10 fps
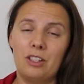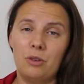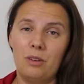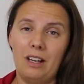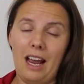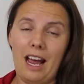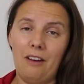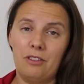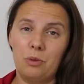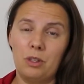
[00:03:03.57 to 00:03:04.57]
two and a
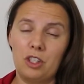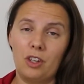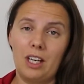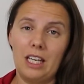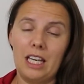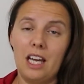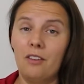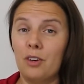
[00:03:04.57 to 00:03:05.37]
half is what you're going to get.